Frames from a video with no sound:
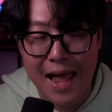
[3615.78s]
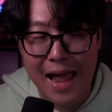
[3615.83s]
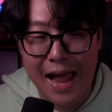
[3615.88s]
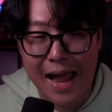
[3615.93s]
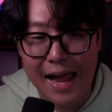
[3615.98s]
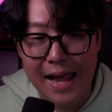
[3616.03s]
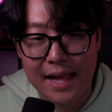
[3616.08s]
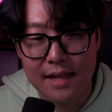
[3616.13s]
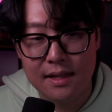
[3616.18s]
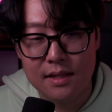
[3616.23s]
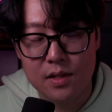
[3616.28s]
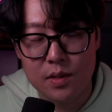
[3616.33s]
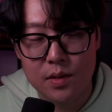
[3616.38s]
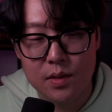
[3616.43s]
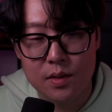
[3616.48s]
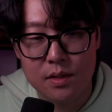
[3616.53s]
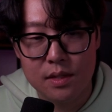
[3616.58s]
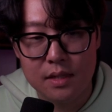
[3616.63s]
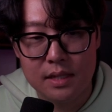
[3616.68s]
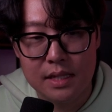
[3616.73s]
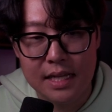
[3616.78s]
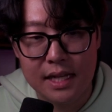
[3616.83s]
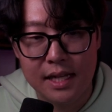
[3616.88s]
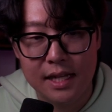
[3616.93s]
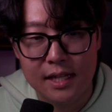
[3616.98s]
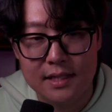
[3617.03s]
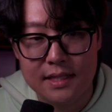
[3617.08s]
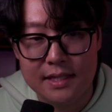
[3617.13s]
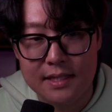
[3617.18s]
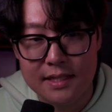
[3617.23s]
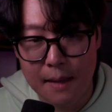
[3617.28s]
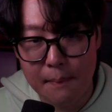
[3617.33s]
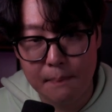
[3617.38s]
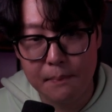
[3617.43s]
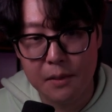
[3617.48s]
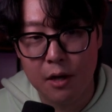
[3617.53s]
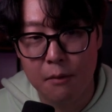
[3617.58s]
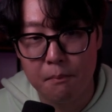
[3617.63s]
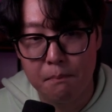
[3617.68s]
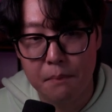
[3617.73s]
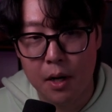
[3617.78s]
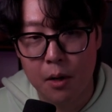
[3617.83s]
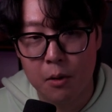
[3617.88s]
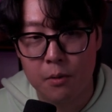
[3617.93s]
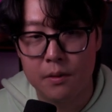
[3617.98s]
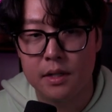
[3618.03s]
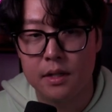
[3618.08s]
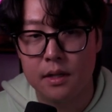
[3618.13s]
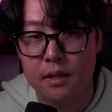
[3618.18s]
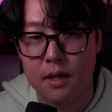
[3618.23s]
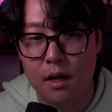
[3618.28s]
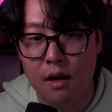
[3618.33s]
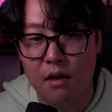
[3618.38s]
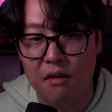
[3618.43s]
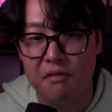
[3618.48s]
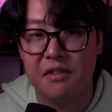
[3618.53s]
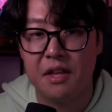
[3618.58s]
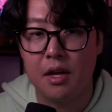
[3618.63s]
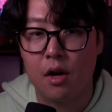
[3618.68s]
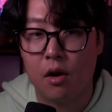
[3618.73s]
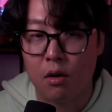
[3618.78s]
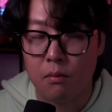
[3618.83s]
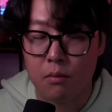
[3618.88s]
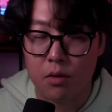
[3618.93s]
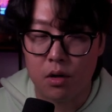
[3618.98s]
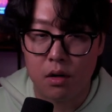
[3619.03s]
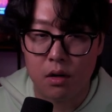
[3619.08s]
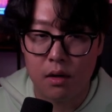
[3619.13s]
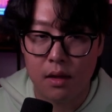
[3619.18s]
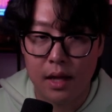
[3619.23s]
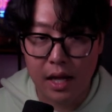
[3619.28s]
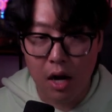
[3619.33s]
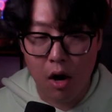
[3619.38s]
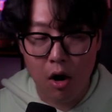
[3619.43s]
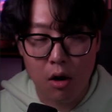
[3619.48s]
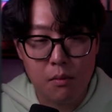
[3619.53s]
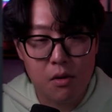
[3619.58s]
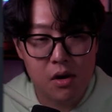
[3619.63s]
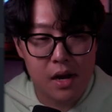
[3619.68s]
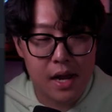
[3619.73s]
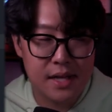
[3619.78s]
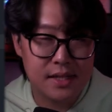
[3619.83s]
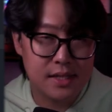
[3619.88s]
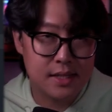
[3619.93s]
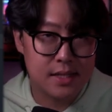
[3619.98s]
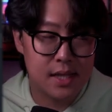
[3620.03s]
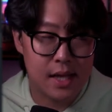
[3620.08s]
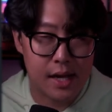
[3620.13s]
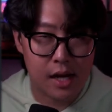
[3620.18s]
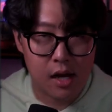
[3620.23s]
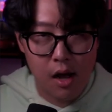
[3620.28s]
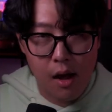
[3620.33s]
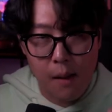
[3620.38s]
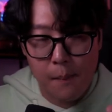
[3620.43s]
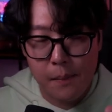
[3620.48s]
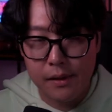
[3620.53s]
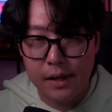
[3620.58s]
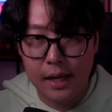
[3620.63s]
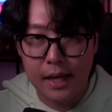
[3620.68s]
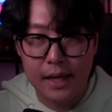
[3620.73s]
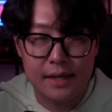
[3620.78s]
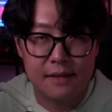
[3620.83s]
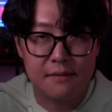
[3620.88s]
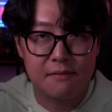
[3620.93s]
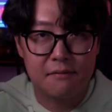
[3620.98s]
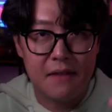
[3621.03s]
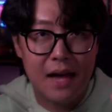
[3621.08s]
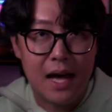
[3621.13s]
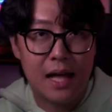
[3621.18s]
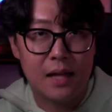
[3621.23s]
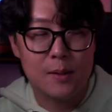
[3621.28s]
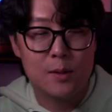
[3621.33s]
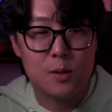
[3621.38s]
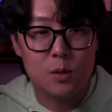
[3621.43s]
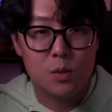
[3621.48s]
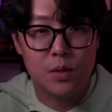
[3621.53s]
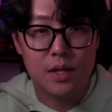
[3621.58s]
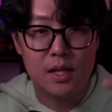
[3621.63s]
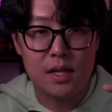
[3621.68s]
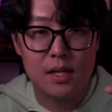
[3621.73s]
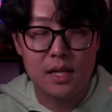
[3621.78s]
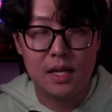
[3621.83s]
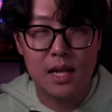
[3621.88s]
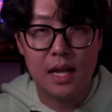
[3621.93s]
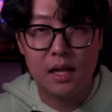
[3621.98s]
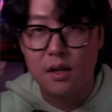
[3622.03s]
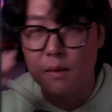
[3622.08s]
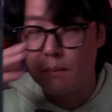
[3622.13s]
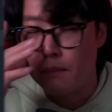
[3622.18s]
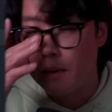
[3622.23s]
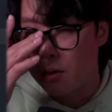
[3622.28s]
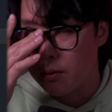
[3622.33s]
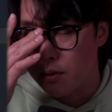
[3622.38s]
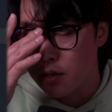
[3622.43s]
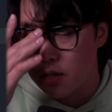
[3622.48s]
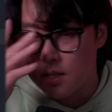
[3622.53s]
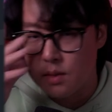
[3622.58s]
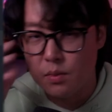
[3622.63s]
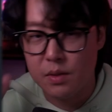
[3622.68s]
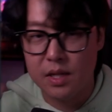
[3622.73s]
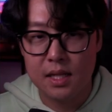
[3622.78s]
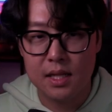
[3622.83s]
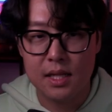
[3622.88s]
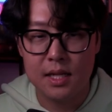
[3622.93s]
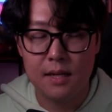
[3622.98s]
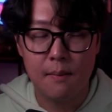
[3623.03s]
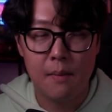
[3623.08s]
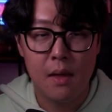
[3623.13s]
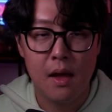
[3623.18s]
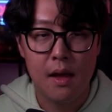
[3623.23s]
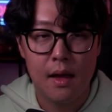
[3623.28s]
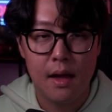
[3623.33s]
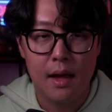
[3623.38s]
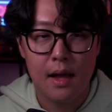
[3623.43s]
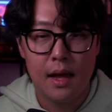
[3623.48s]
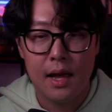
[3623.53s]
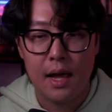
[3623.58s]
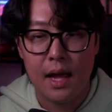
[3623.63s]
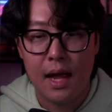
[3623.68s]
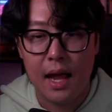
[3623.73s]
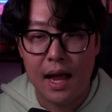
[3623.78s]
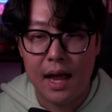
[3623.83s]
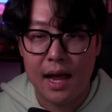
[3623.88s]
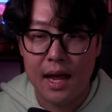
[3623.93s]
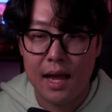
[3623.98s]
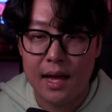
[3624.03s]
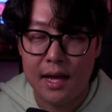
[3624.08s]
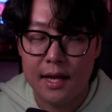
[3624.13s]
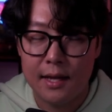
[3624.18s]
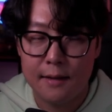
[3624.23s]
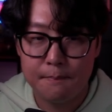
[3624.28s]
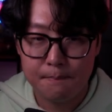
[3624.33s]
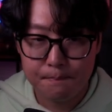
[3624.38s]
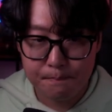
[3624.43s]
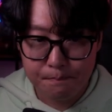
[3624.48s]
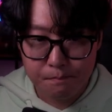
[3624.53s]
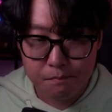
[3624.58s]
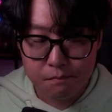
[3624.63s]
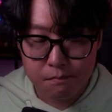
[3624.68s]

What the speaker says: handles the subcomponent of the armor. Like armor has its like complicated values within it and components within it. And